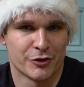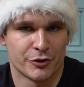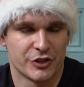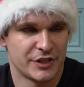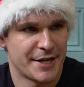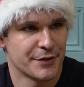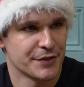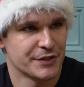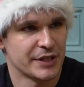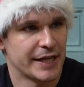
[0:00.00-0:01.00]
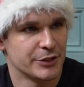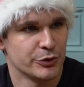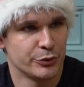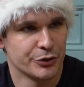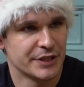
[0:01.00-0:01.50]
the user to stay on the site
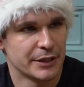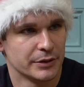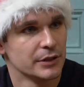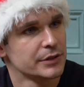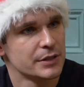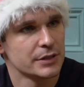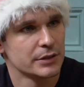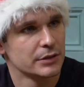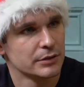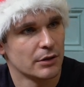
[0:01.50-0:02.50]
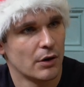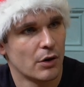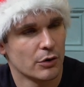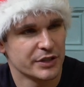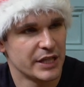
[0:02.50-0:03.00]
to do your downloads,
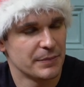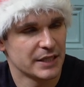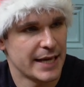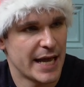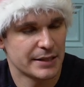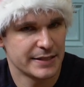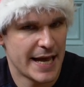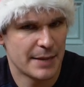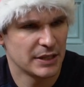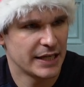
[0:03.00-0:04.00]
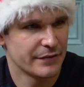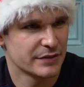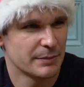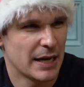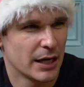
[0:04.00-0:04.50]
or keep the cat tab
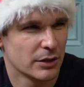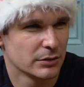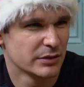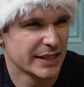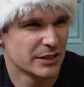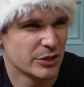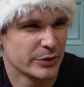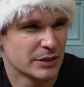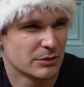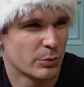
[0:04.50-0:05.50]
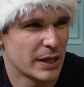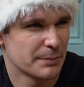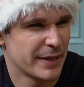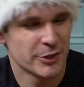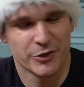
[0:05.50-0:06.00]
alive somehow and do it
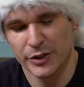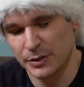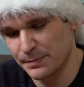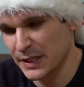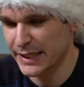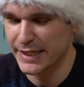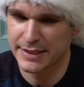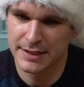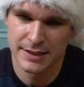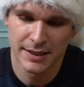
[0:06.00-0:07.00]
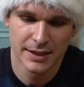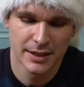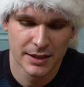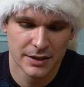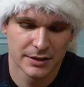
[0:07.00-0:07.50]
while the page is open. Like it's
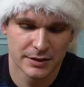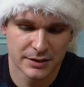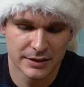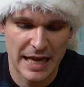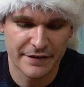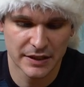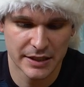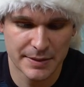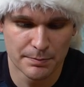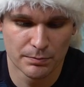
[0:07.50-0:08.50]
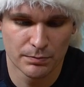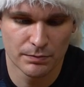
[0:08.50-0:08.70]
definitely